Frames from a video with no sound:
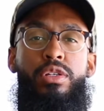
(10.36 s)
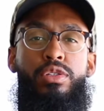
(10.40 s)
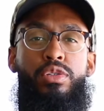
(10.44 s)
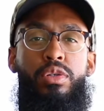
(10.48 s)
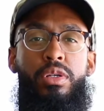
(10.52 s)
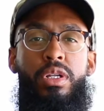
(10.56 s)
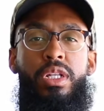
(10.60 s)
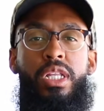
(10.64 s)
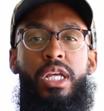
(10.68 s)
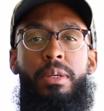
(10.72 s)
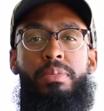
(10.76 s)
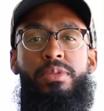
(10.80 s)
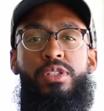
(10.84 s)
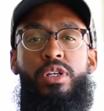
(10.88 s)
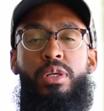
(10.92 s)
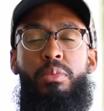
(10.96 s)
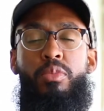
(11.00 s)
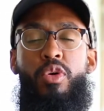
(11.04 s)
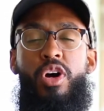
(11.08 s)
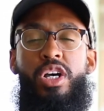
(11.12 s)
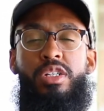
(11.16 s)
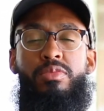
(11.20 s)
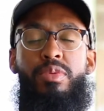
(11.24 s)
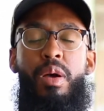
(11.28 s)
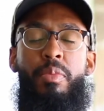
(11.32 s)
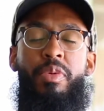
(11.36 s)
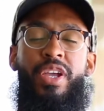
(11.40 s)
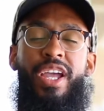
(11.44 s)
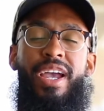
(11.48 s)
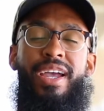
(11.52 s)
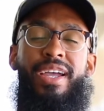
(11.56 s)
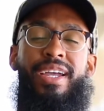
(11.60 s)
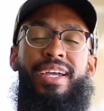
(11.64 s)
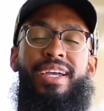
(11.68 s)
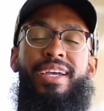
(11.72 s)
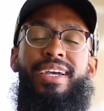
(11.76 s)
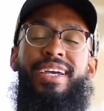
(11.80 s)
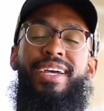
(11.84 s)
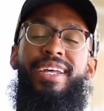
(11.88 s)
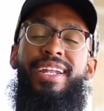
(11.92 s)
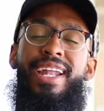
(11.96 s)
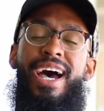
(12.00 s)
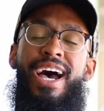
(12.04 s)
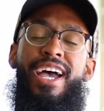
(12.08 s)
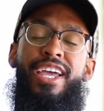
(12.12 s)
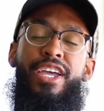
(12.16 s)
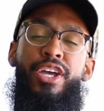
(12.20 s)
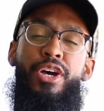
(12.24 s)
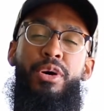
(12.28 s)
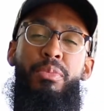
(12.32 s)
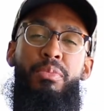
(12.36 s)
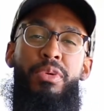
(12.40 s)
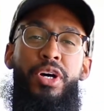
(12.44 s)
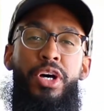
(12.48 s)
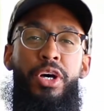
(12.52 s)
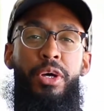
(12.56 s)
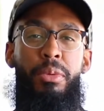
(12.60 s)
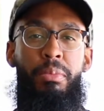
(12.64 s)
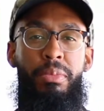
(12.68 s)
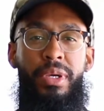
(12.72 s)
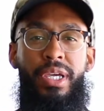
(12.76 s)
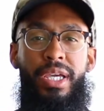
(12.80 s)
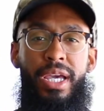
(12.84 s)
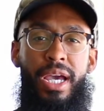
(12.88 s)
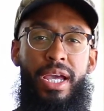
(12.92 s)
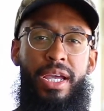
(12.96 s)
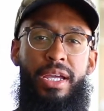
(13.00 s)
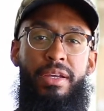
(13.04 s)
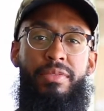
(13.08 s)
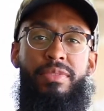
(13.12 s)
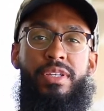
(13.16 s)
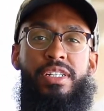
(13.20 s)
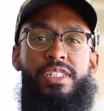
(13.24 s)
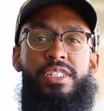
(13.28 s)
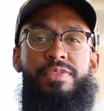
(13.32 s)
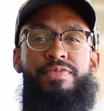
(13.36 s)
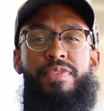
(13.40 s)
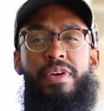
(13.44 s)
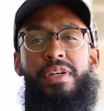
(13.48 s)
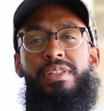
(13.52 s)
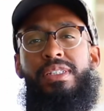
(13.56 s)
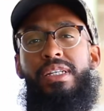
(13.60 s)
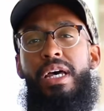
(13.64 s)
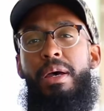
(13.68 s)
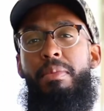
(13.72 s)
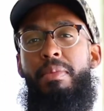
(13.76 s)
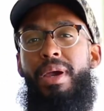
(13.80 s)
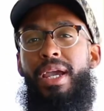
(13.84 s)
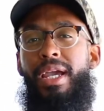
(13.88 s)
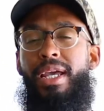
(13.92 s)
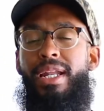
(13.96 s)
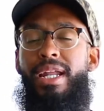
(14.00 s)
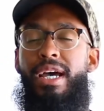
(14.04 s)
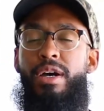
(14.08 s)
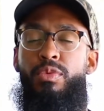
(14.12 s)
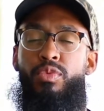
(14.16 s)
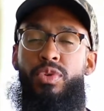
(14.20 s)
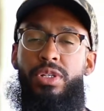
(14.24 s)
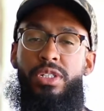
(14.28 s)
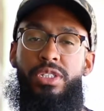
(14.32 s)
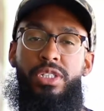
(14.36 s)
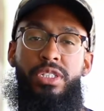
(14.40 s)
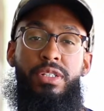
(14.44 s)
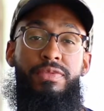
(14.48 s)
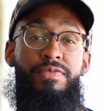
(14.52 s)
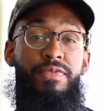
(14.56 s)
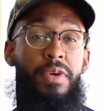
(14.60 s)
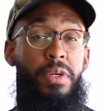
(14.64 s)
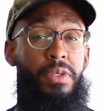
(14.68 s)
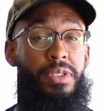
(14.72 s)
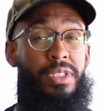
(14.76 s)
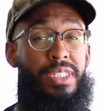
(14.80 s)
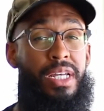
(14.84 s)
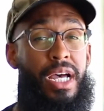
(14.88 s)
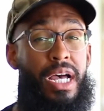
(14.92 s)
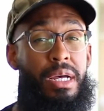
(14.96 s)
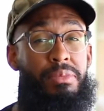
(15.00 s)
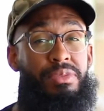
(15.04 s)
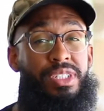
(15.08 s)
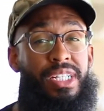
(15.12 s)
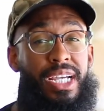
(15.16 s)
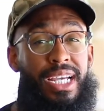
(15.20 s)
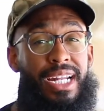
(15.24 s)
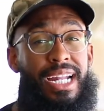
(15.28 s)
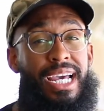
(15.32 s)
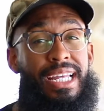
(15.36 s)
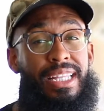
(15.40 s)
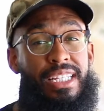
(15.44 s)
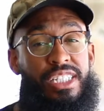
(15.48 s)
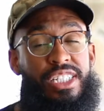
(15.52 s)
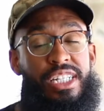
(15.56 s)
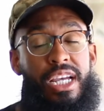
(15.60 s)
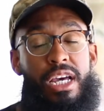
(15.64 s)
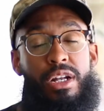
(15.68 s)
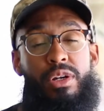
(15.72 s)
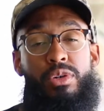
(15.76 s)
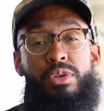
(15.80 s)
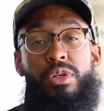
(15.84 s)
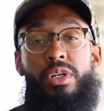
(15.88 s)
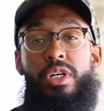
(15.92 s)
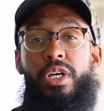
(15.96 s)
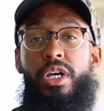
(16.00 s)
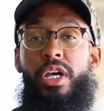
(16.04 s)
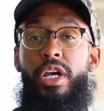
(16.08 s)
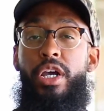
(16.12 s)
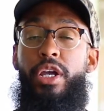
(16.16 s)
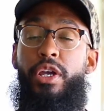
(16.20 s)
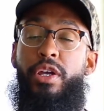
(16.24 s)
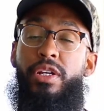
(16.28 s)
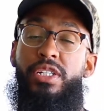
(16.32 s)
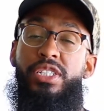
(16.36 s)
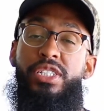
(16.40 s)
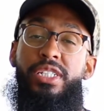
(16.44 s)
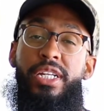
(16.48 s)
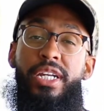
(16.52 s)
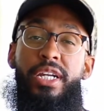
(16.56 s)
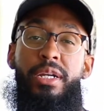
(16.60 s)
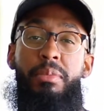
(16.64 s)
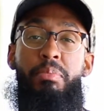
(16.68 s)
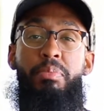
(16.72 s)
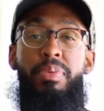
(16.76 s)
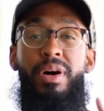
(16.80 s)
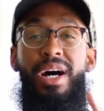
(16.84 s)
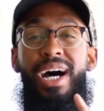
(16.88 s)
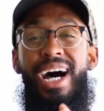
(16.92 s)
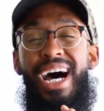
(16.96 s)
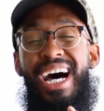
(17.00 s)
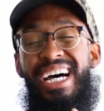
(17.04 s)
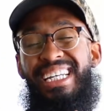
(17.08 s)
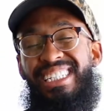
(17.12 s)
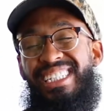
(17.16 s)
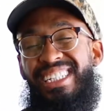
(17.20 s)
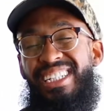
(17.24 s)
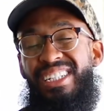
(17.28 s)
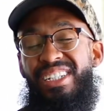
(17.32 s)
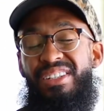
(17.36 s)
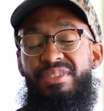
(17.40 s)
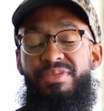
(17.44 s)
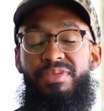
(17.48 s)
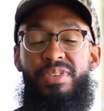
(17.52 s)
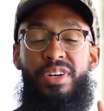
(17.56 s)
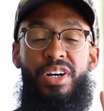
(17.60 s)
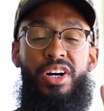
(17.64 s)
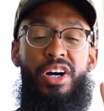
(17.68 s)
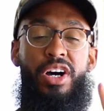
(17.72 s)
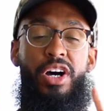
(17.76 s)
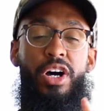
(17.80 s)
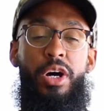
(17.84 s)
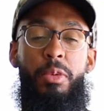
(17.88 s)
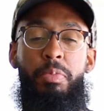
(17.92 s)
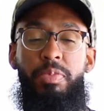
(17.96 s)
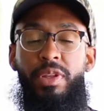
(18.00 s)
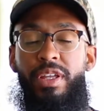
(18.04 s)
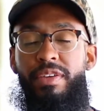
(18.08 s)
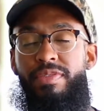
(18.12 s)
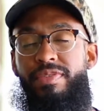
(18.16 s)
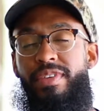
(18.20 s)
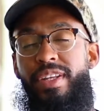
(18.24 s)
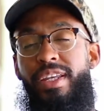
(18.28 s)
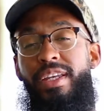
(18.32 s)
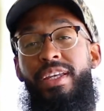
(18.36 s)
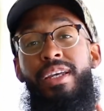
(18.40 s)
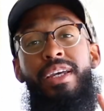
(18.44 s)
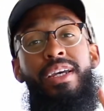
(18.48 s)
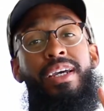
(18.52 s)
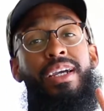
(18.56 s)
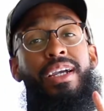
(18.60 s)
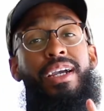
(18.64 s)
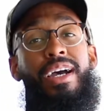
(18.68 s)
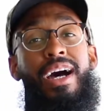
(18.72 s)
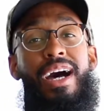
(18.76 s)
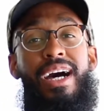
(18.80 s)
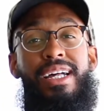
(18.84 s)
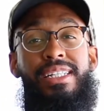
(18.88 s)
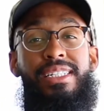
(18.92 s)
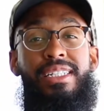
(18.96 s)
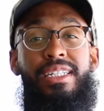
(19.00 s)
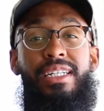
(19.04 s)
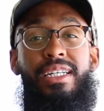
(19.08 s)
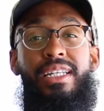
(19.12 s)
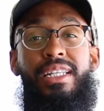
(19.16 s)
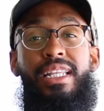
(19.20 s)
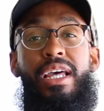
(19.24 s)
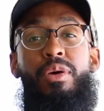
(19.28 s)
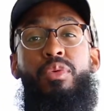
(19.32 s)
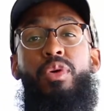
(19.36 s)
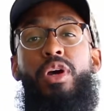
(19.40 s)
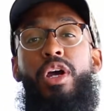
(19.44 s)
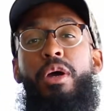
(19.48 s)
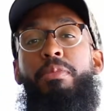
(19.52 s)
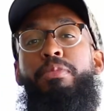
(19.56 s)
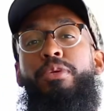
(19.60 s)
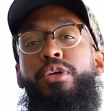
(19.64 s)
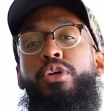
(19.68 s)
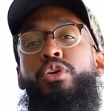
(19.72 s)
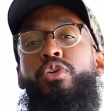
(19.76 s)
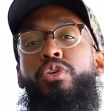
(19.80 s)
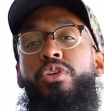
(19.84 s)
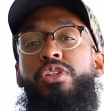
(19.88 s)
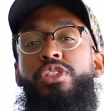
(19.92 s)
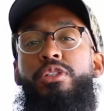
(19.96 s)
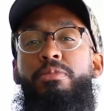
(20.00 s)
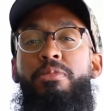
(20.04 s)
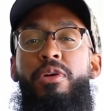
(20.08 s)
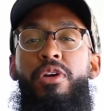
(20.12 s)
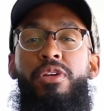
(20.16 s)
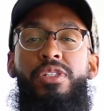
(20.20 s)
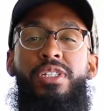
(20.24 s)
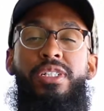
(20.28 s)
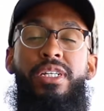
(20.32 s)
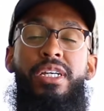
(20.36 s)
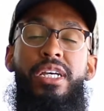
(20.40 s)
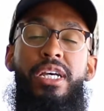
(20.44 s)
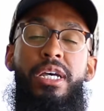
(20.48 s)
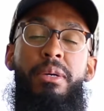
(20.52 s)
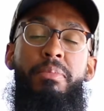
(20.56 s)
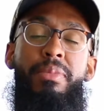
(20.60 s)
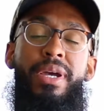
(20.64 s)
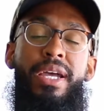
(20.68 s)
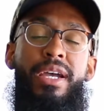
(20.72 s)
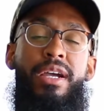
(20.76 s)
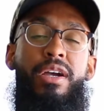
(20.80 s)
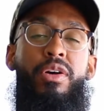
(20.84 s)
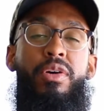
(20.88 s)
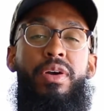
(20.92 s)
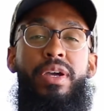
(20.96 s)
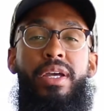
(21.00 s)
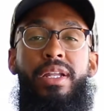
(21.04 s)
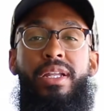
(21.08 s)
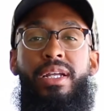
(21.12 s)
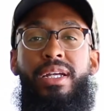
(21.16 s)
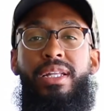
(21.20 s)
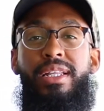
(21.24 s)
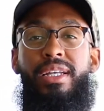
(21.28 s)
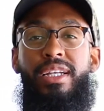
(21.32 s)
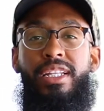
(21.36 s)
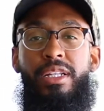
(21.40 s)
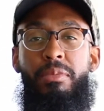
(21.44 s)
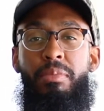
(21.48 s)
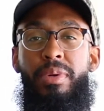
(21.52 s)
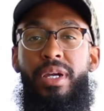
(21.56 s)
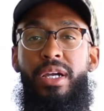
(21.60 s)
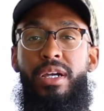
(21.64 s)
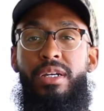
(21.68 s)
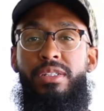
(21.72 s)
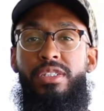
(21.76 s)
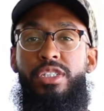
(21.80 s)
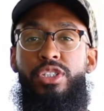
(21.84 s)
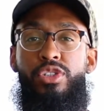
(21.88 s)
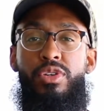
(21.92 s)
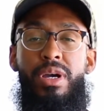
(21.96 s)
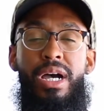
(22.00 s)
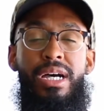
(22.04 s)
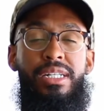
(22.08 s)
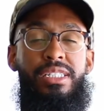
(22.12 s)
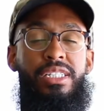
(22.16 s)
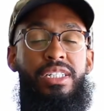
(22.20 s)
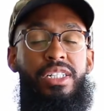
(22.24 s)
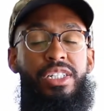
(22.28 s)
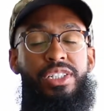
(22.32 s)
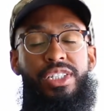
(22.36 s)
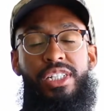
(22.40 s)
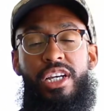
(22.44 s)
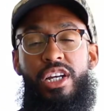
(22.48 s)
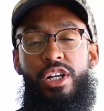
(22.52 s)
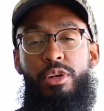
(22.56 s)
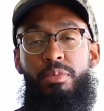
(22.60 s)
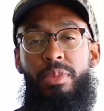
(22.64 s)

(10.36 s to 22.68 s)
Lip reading: to another episode of Boys by BA, and I am BA. This is your first time hanging out with us, your first time checking out the channel, and it's in positive, uplifting content that will help you grow as a person. Man, go ahead and click the bell, subscribe to the channel,